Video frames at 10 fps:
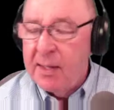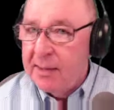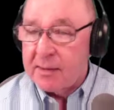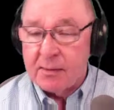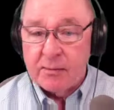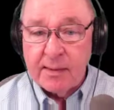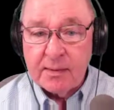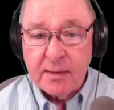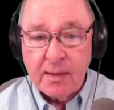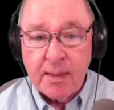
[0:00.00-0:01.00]
Had a
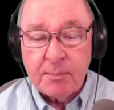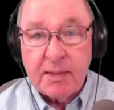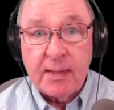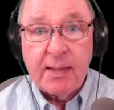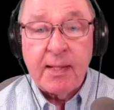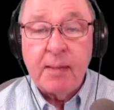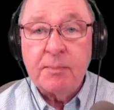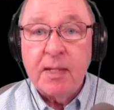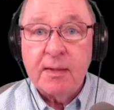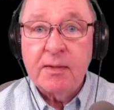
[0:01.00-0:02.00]
great time today.
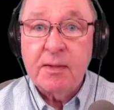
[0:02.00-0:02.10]
I'm Don